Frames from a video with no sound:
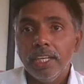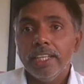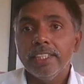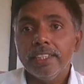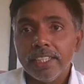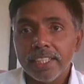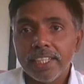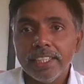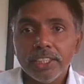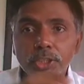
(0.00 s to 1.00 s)
In that
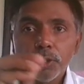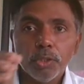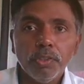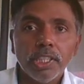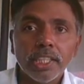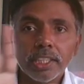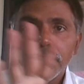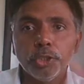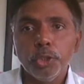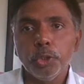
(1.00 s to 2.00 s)
condition only we will get
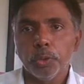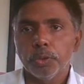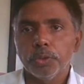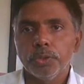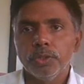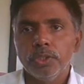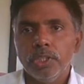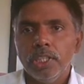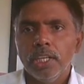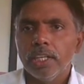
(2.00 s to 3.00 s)
the 0.
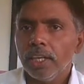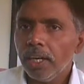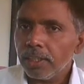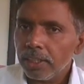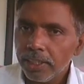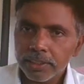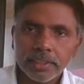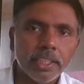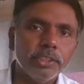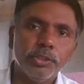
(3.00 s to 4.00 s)
Not less
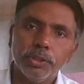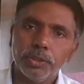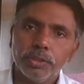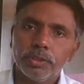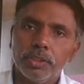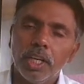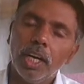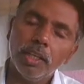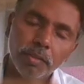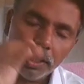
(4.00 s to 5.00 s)
than 0.
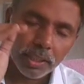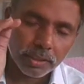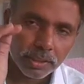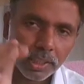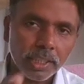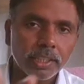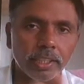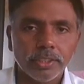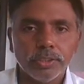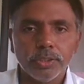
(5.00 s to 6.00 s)
Always greater
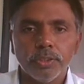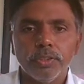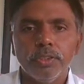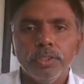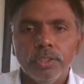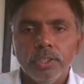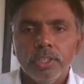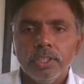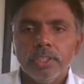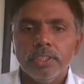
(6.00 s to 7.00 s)
than 0.
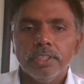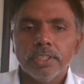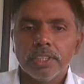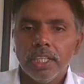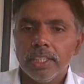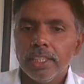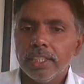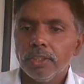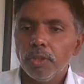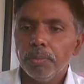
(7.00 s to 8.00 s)
This is called
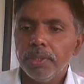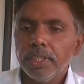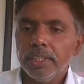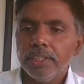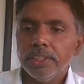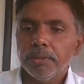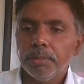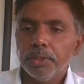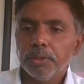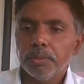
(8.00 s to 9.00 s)
entropy increasing
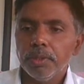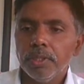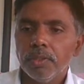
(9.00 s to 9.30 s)
principle.